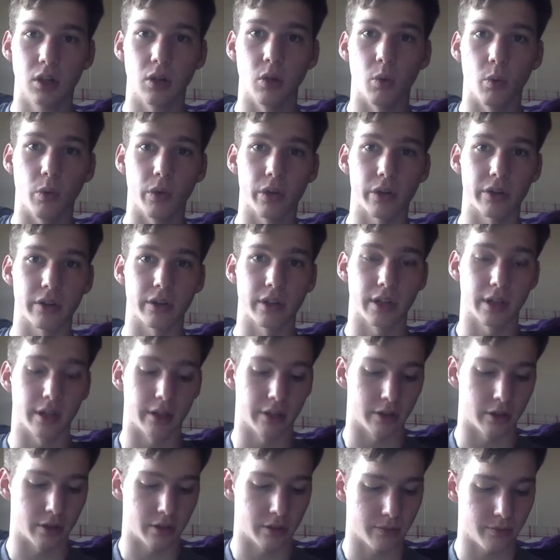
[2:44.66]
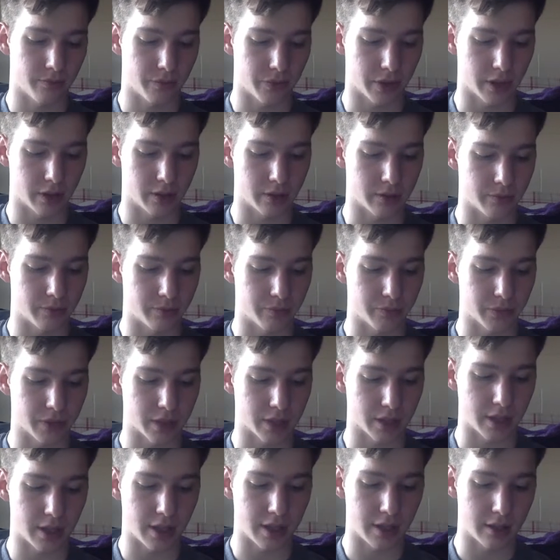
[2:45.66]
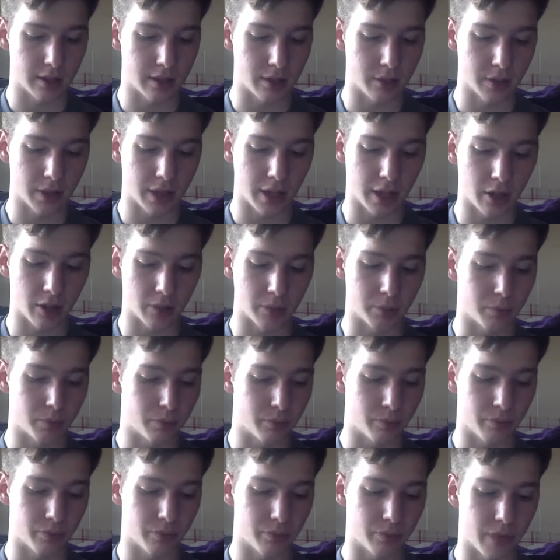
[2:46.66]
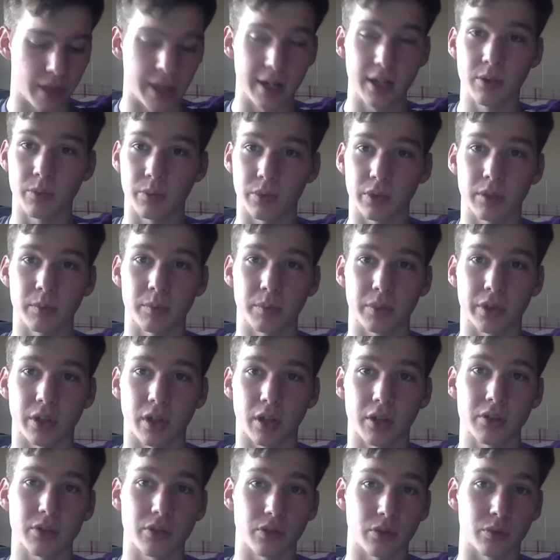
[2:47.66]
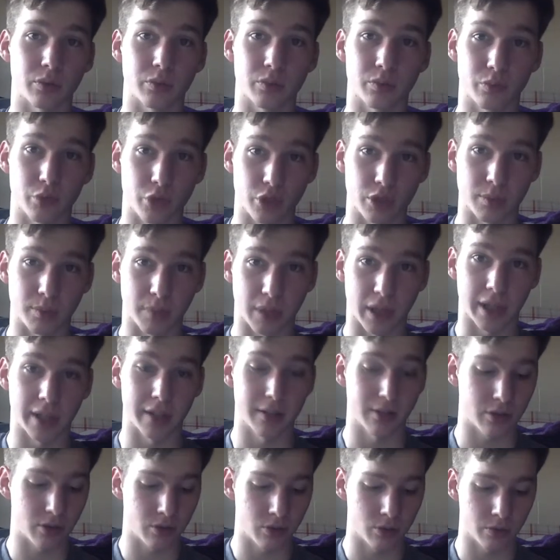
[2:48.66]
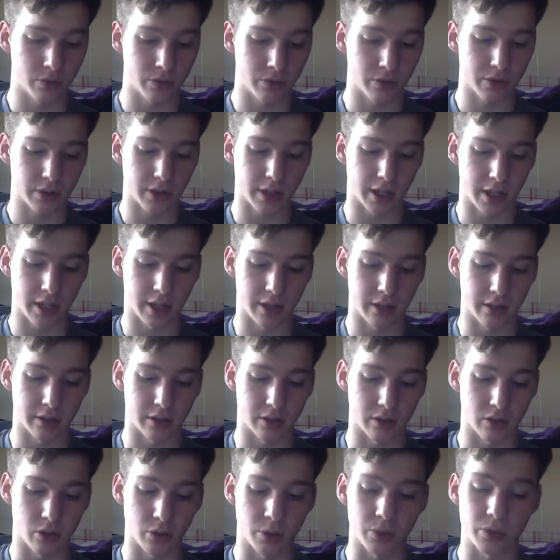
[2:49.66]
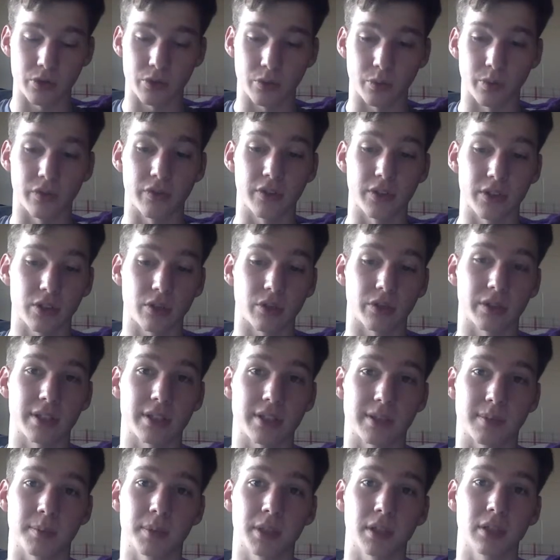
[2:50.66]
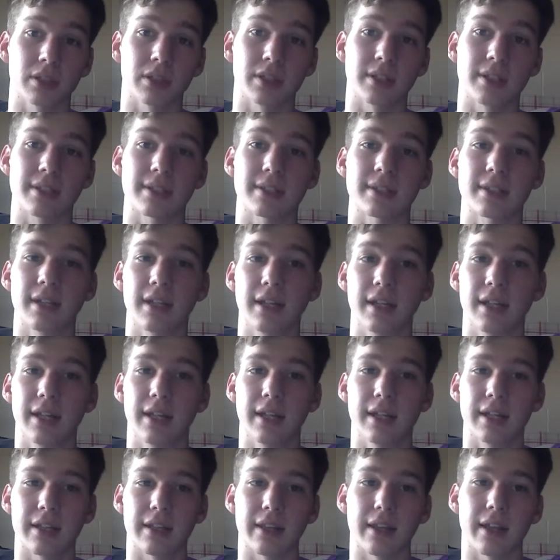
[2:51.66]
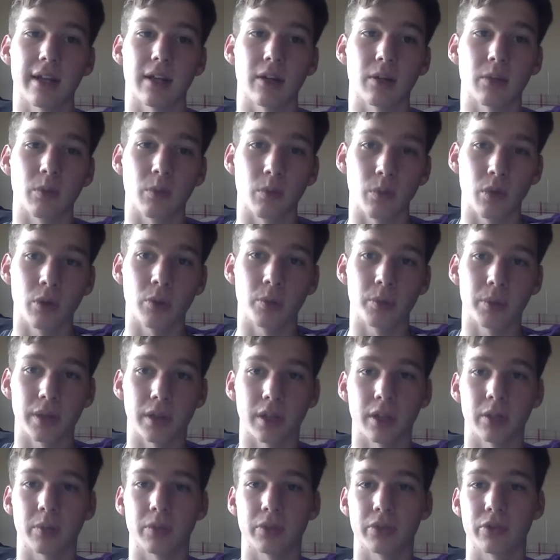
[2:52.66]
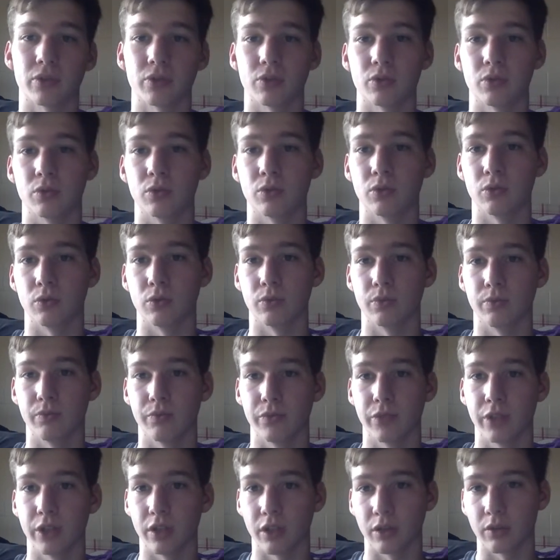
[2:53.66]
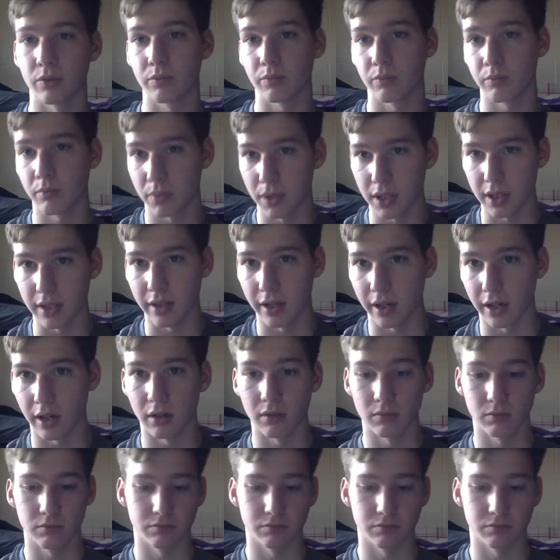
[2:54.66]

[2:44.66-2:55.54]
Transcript: one or the other. It would help anyone, but also just blind students and those with physical disabilities that won't be able to, be there.